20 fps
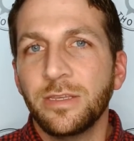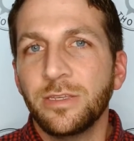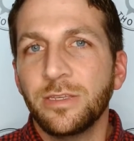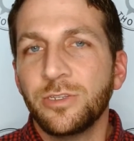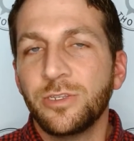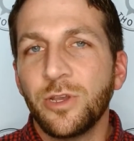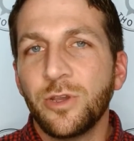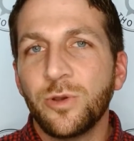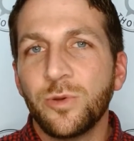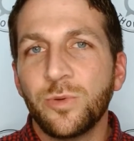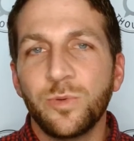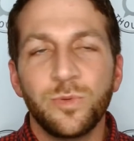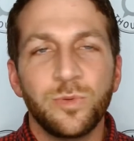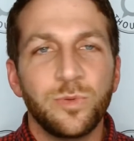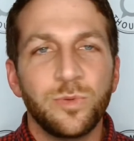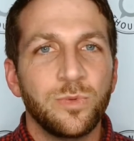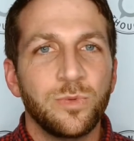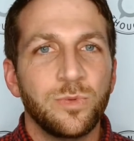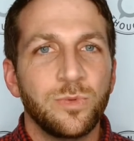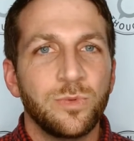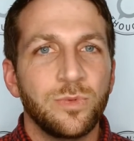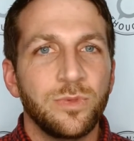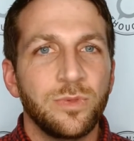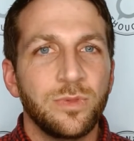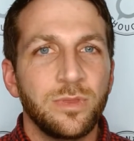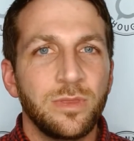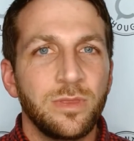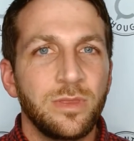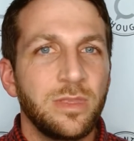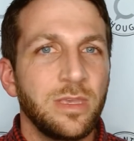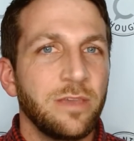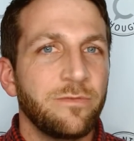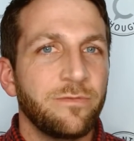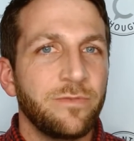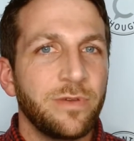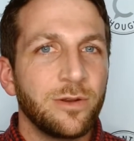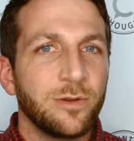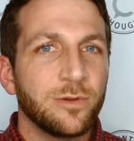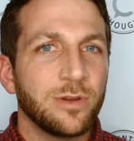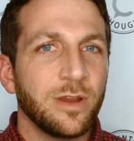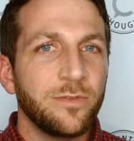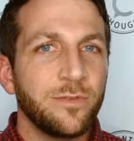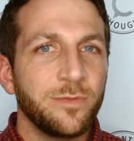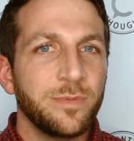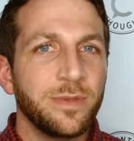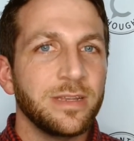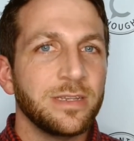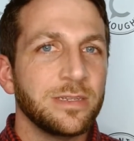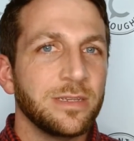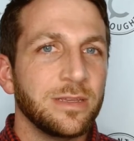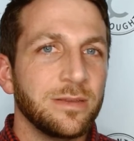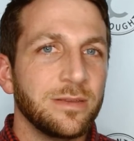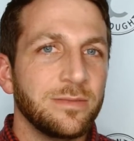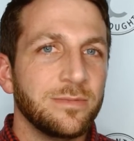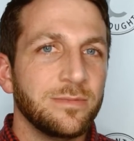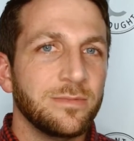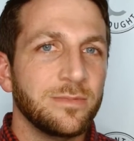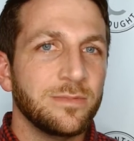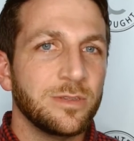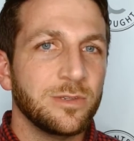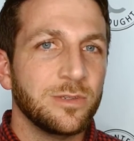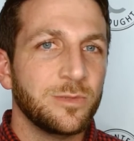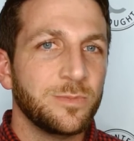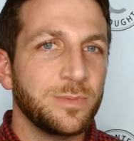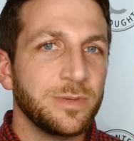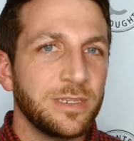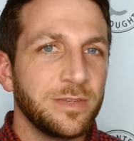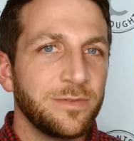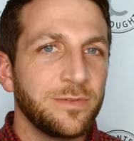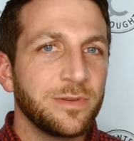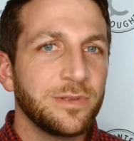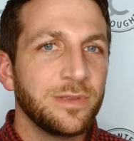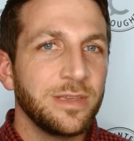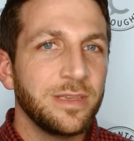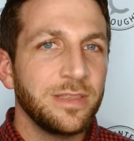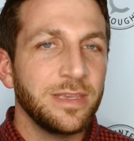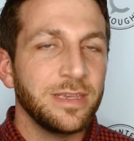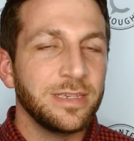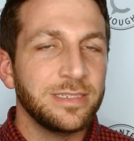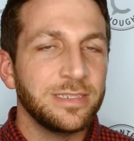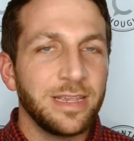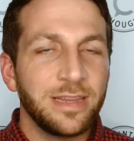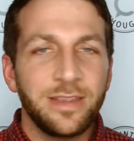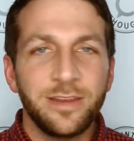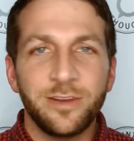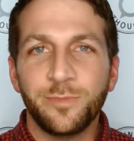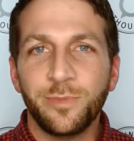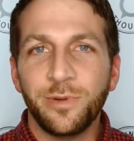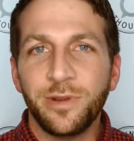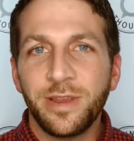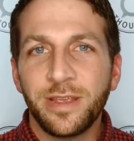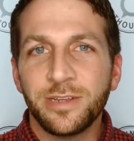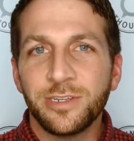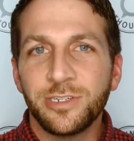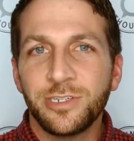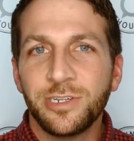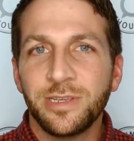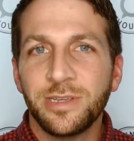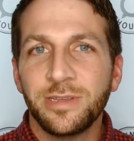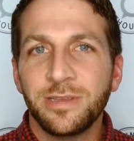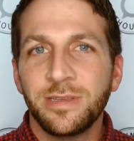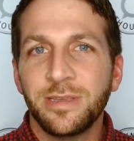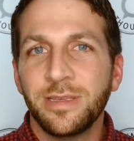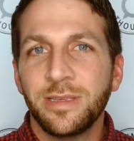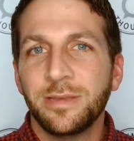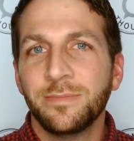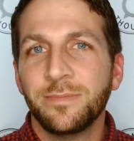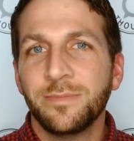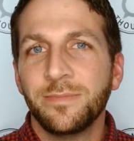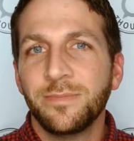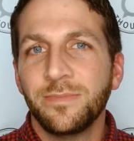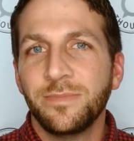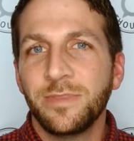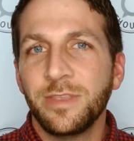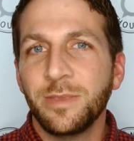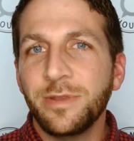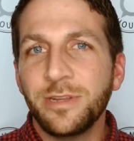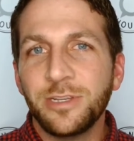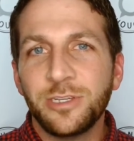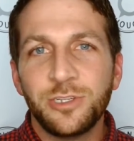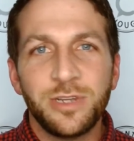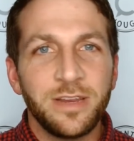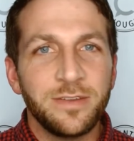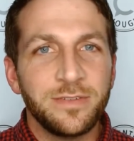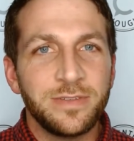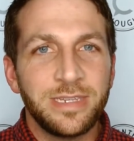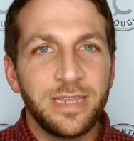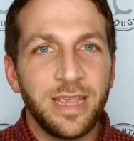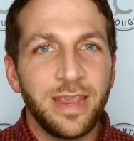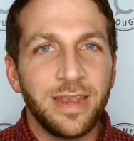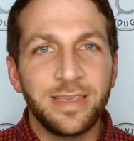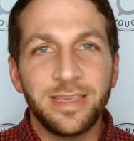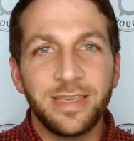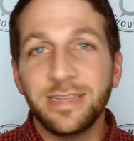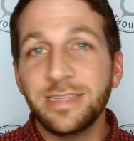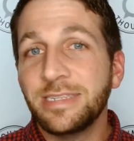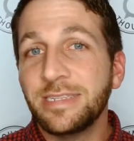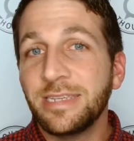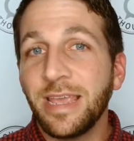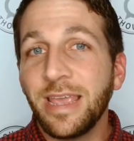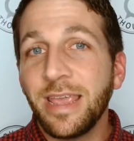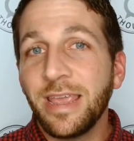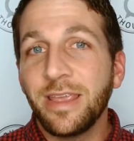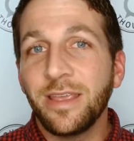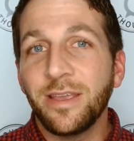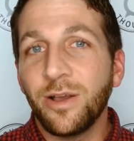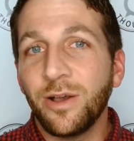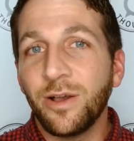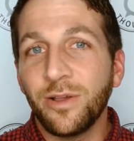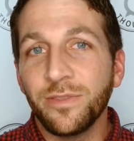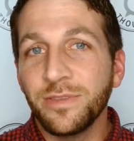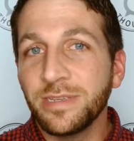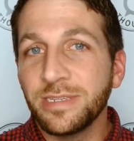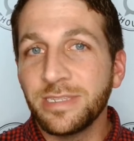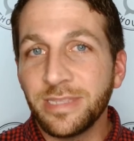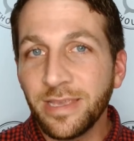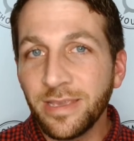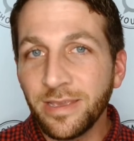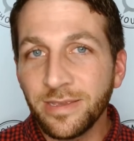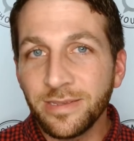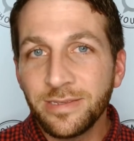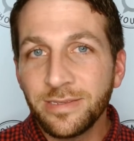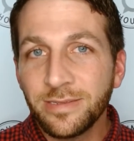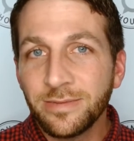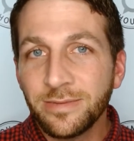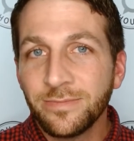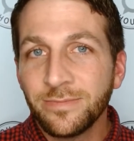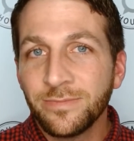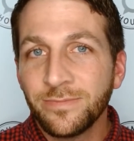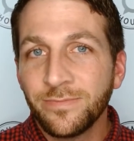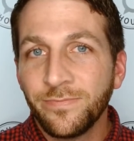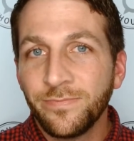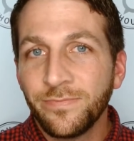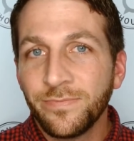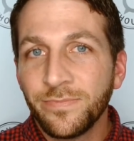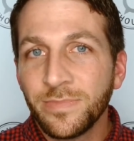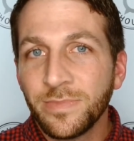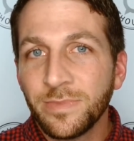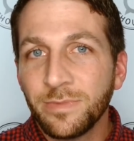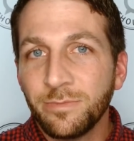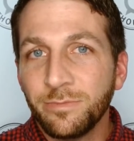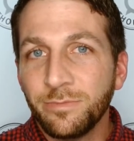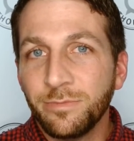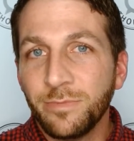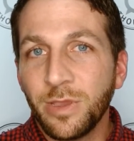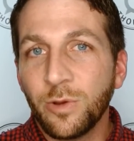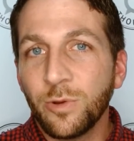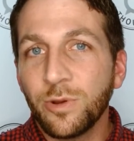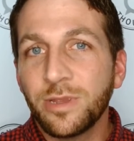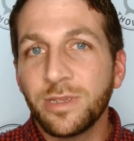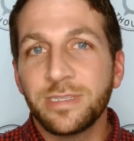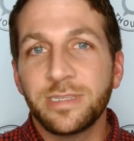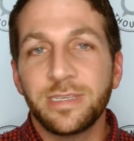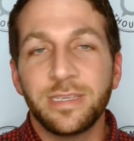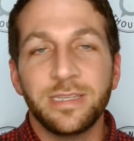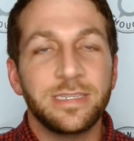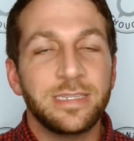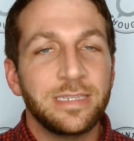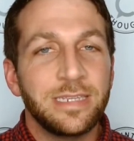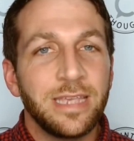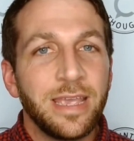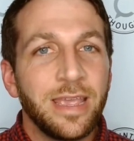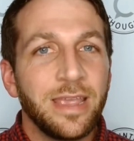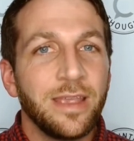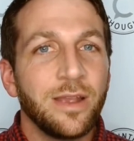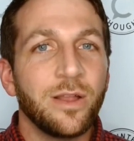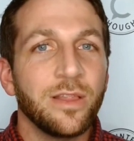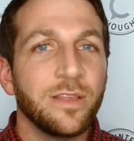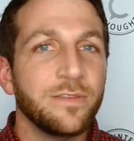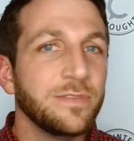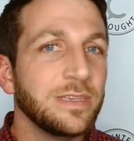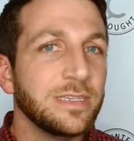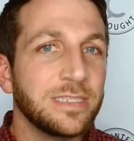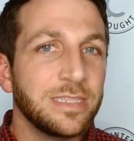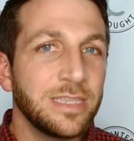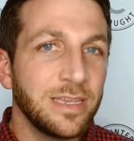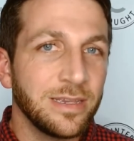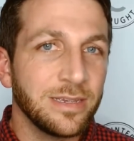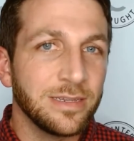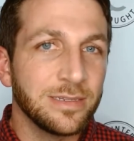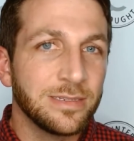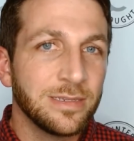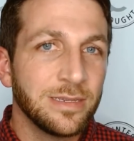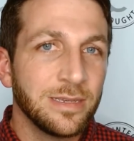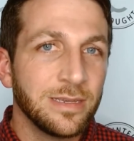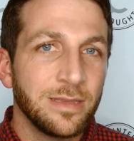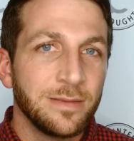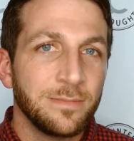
So the federal government, specifically the executive branch, the administrative state, can say all these things. Mayorkas can say all of these things,